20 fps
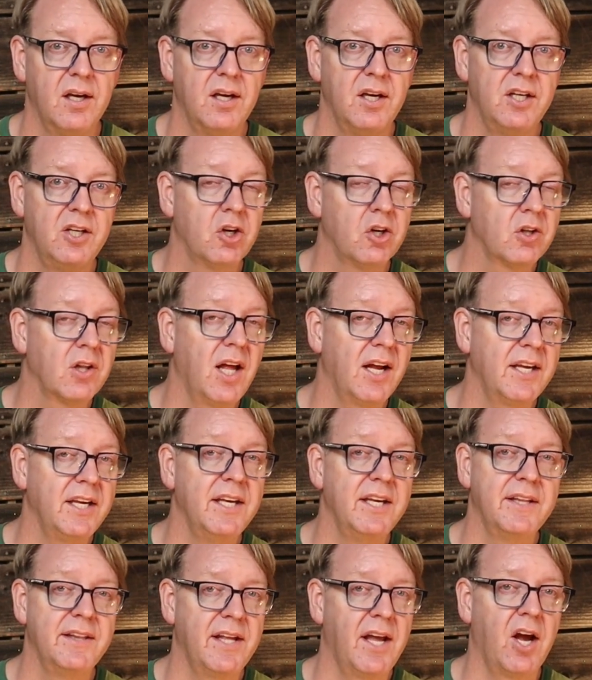You're
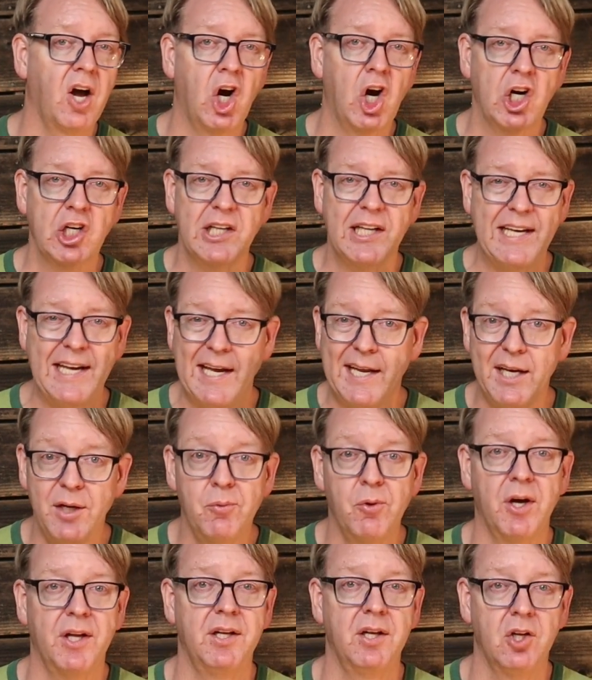lucky in that hardly
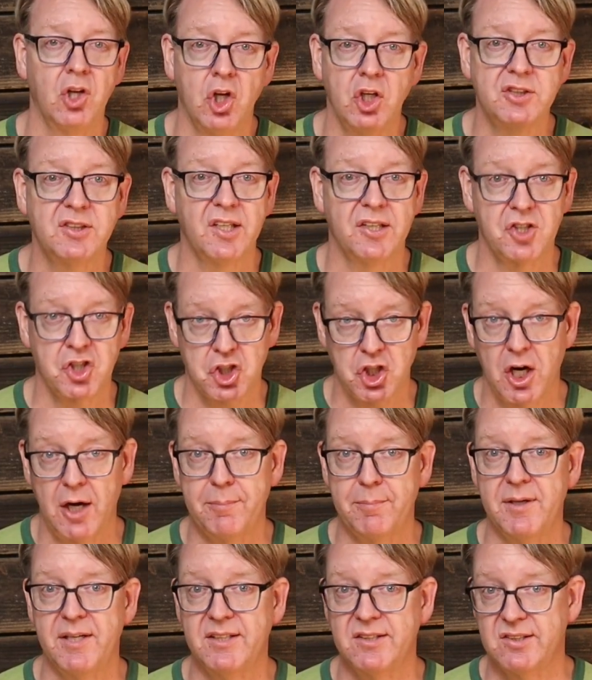anyone looks at
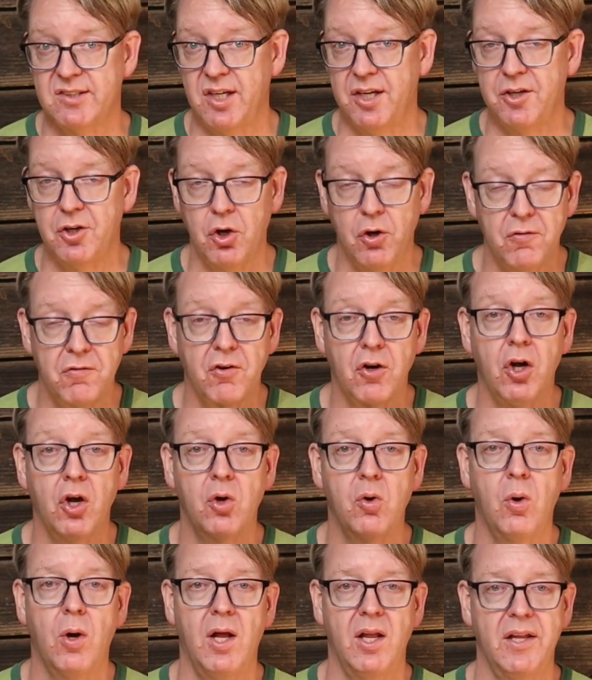sharpness and overall
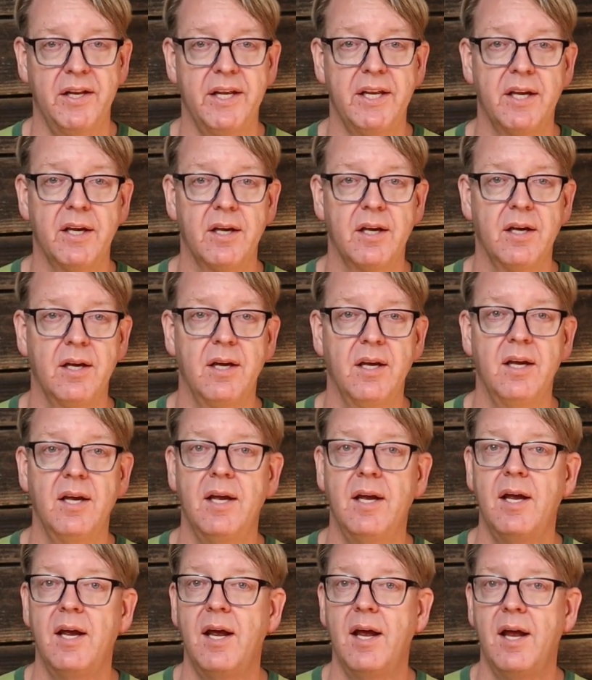quality.
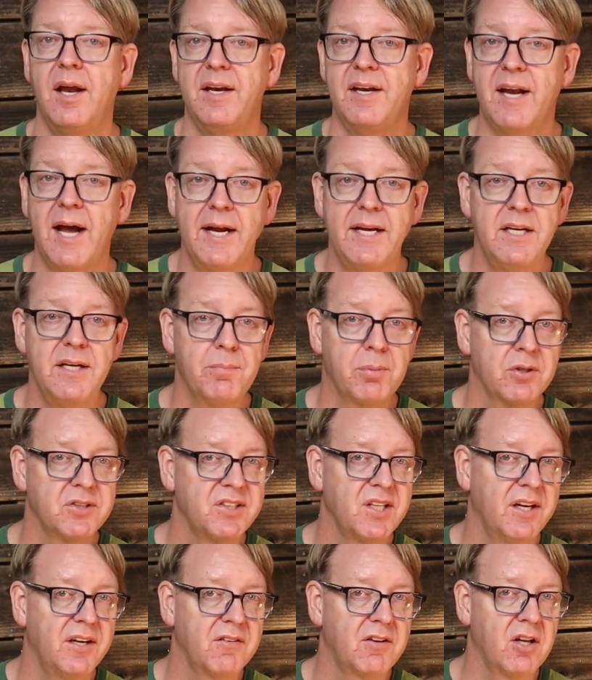
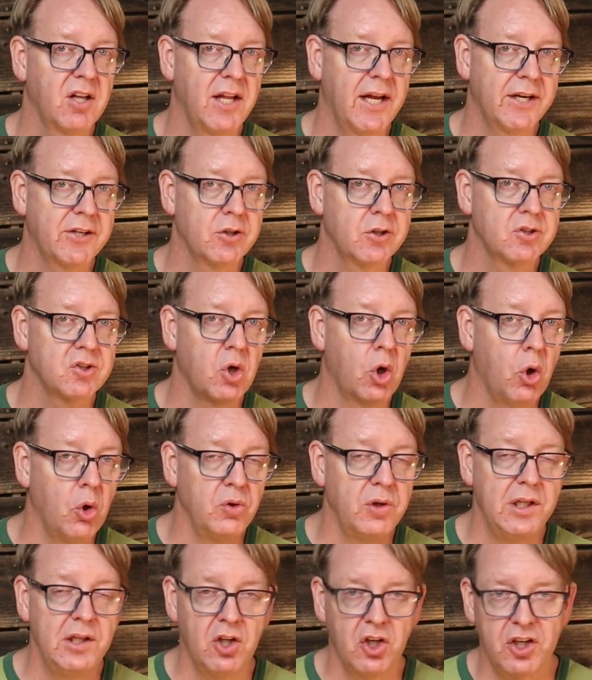90% of collectors
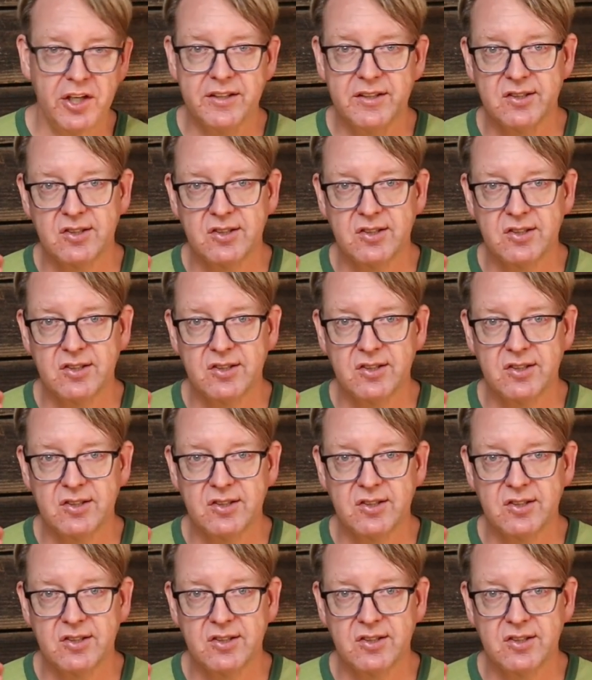only look at the